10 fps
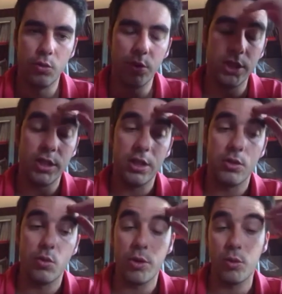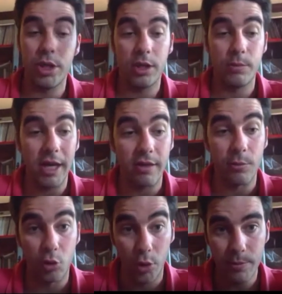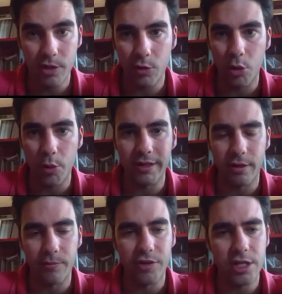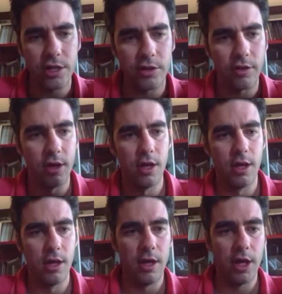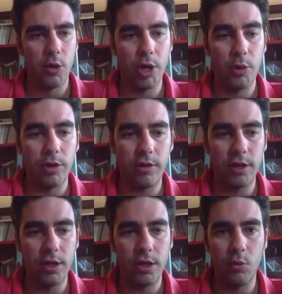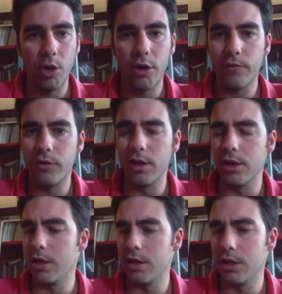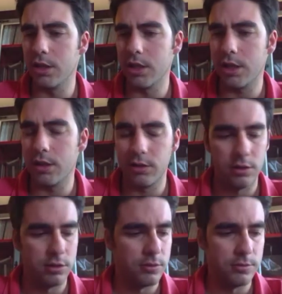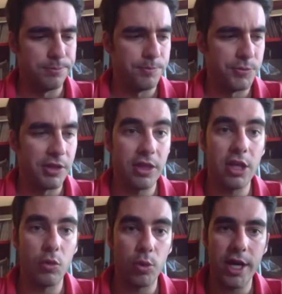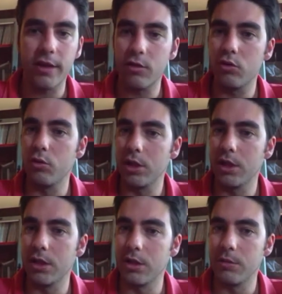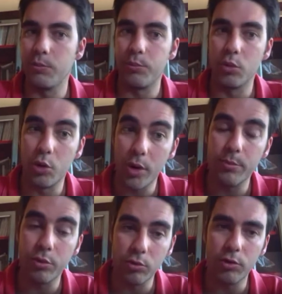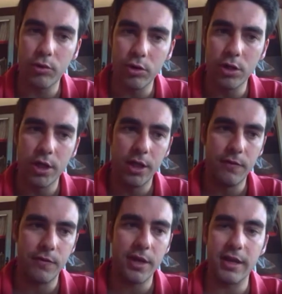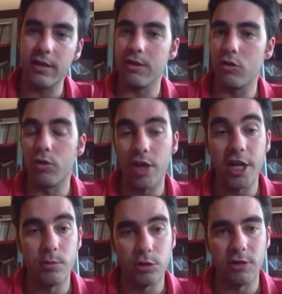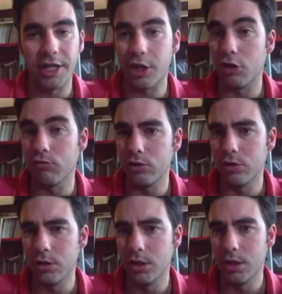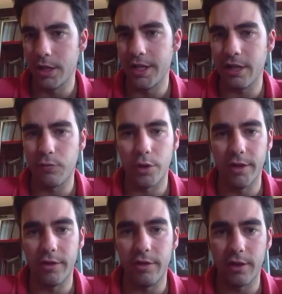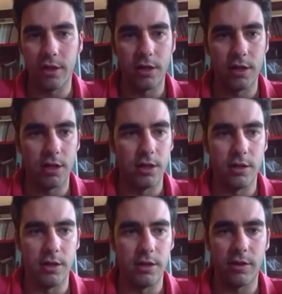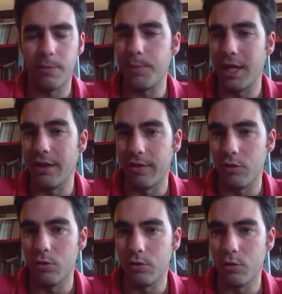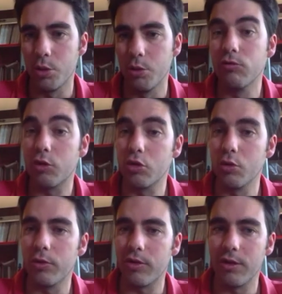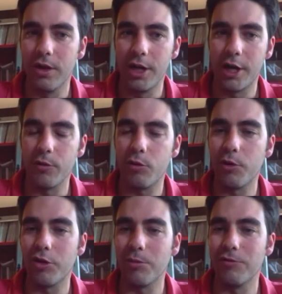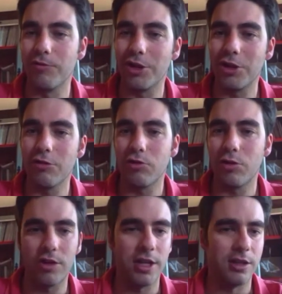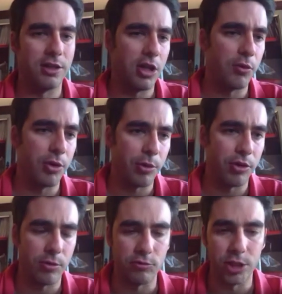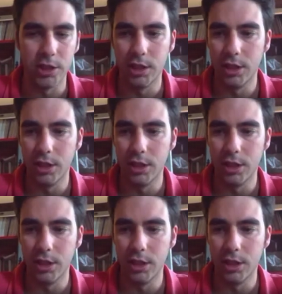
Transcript: We buy some grapes and we rent some vineyards, and when we see one of the things we ask to the grape producer if he has a sustainable agriculture, and that for us it's a plus. So we will choose a responsible viticulturist than a non-responsible one.